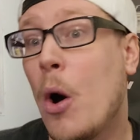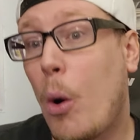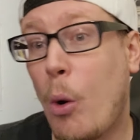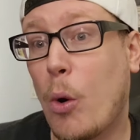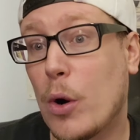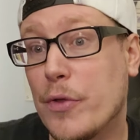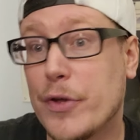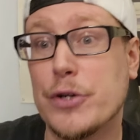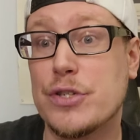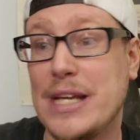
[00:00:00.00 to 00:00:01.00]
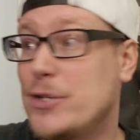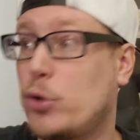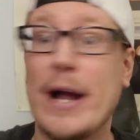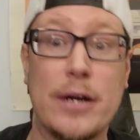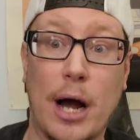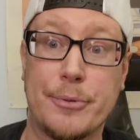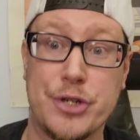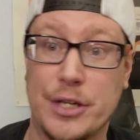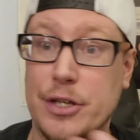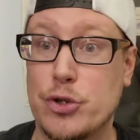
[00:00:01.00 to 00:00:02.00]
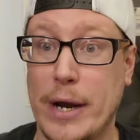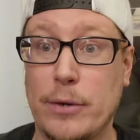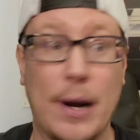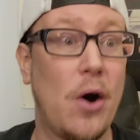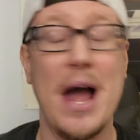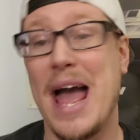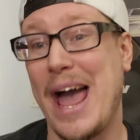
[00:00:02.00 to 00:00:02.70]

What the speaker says: or there's the trade option and the trade route.